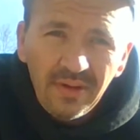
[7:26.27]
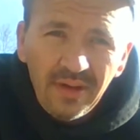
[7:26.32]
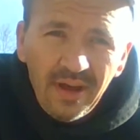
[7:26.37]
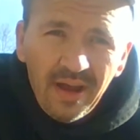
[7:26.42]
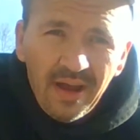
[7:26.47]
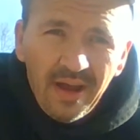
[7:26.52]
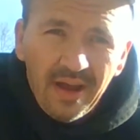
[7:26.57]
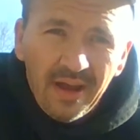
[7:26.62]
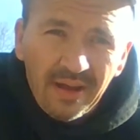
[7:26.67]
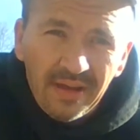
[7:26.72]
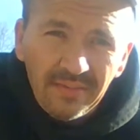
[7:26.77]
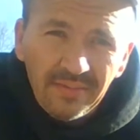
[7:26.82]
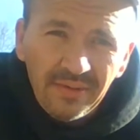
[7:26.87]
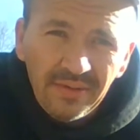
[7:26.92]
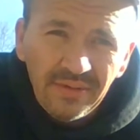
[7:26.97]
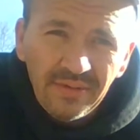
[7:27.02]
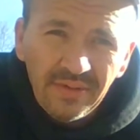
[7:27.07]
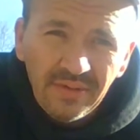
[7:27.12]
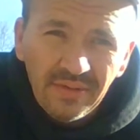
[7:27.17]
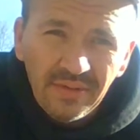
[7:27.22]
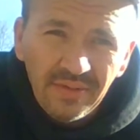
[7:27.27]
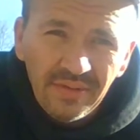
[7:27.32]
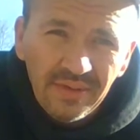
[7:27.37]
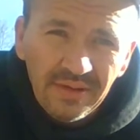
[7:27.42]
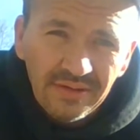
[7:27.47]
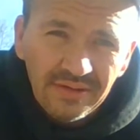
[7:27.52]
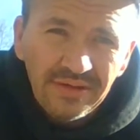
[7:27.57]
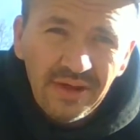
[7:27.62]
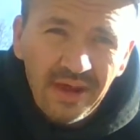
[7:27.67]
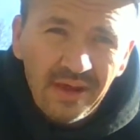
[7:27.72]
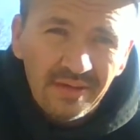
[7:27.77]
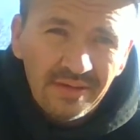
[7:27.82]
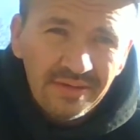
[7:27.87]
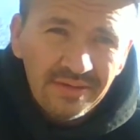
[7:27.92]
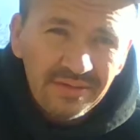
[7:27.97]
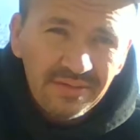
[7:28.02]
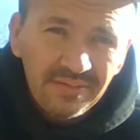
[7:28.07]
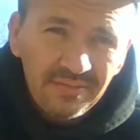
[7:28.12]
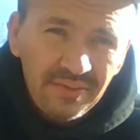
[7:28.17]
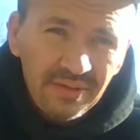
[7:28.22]
hype than
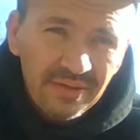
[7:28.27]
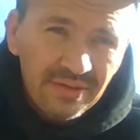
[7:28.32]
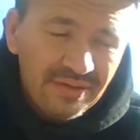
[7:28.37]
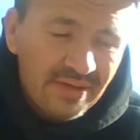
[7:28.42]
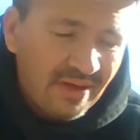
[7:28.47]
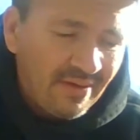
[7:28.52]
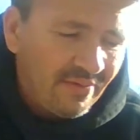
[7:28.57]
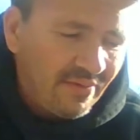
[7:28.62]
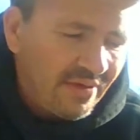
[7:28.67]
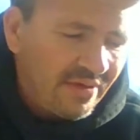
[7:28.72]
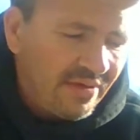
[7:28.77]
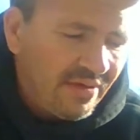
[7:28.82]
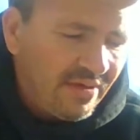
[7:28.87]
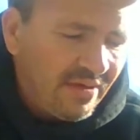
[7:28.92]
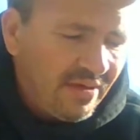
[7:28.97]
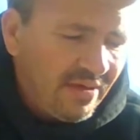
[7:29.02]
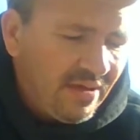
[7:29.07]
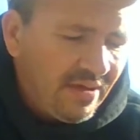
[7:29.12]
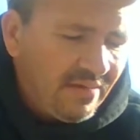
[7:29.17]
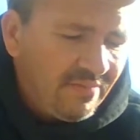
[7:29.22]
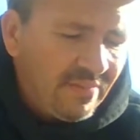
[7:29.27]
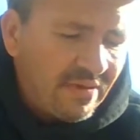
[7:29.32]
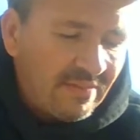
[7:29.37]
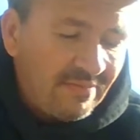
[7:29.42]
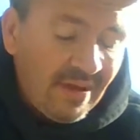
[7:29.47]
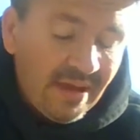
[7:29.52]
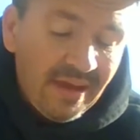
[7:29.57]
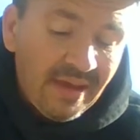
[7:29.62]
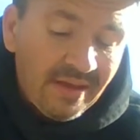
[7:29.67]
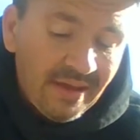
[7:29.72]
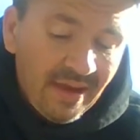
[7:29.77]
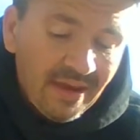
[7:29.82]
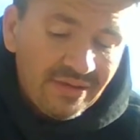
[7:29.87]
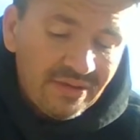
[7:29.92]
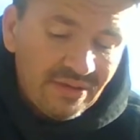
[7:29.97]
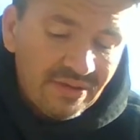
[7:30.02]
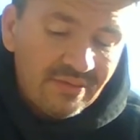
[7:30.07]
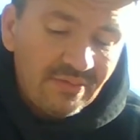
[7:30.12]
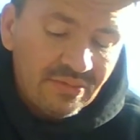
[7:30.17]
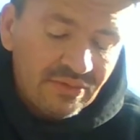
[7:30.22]
talent, put it that way. McMahon
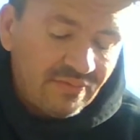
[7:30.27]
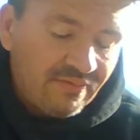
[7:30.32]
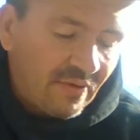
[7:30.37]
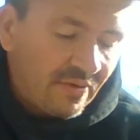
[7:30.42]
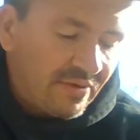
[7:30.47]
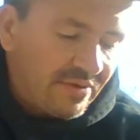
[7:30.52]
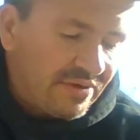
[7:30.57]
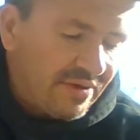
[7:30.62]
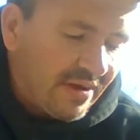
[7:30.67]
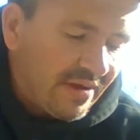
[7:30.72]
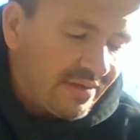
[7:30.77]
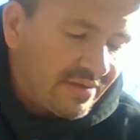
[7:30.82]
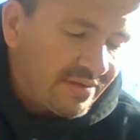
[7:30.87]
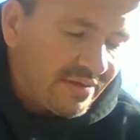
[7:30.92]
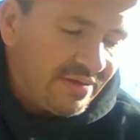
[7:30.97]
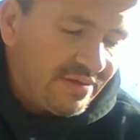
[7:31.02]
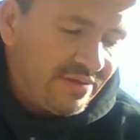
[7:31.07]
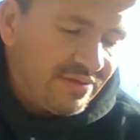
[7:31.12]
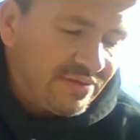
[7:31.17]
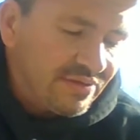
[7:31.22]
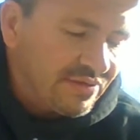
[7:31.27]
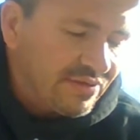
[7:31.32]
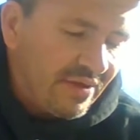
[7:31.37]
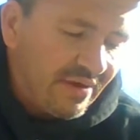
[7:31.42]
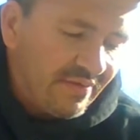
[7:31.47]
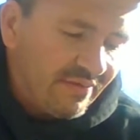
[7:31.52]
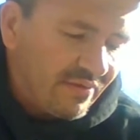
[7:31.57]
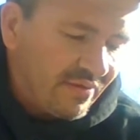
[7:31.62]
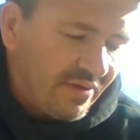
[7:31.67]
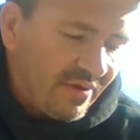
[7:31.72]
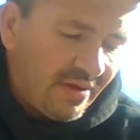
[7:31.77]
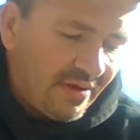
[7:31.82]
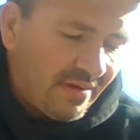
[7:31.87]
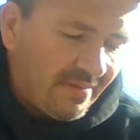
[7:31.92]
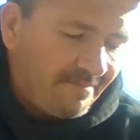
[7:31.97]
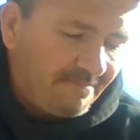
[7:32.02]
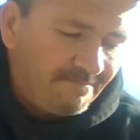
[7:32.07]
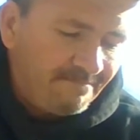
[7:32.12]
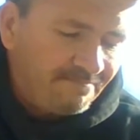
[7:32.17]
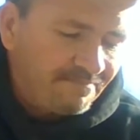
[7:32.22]
actually was very talented. He just never um,
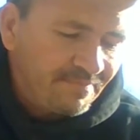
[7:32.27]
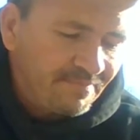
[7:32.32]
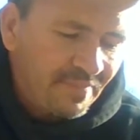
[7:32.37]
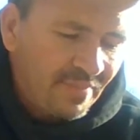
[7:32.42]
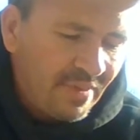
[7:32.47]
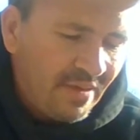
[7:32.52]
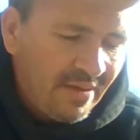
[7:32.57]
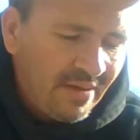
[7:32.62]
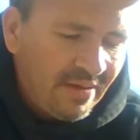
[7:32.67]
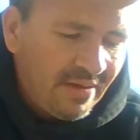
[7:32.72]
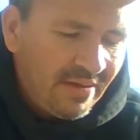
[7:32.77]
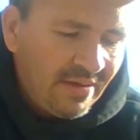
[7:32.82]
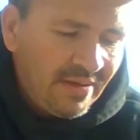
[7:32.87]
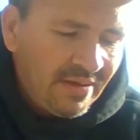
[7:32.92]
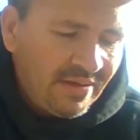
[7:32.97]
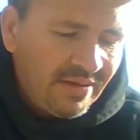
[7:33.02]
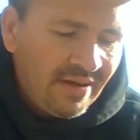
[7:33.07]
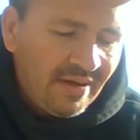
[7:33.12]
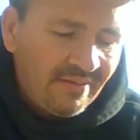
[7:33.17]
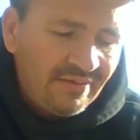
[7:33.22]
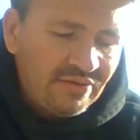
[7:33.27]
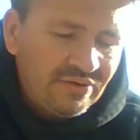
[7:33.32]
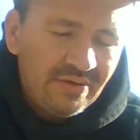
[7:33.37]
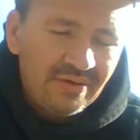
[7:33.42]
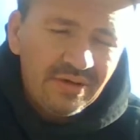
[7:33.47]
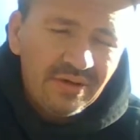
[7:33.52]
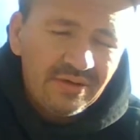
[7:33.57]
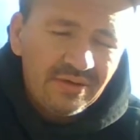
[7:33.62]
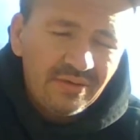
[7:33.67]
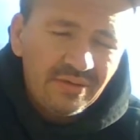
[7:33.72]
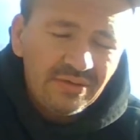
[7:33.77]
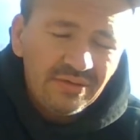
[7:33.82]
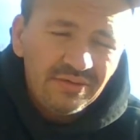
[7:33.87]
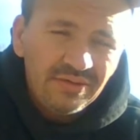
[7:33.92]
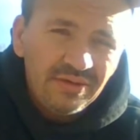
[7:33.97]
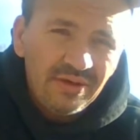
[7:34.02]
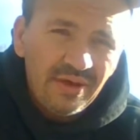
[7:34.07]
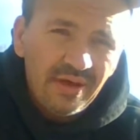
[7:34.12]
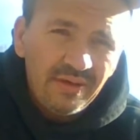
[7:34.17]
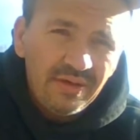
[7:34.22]
never turned into a,
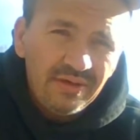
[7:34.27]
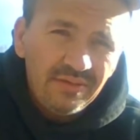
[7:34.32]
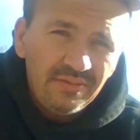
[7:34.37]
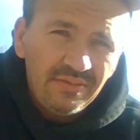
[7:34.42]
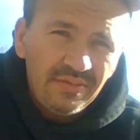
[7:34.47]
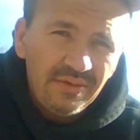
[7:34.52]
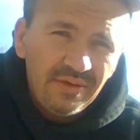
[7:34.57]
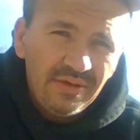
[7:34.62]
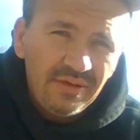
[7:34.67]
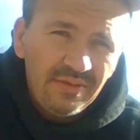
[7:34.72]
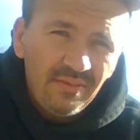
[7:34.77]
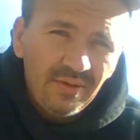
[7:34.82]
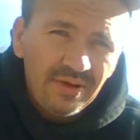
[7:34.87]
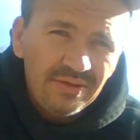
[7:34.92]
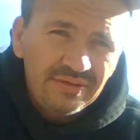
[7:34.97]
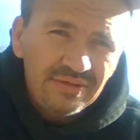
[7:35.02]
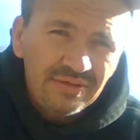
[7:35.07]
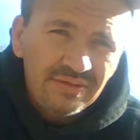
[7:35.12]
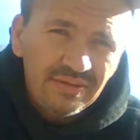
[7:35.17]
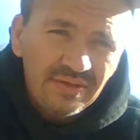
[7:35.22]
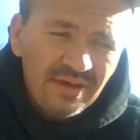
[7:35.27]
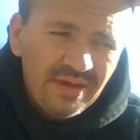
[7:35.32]
you know, he, he wasn't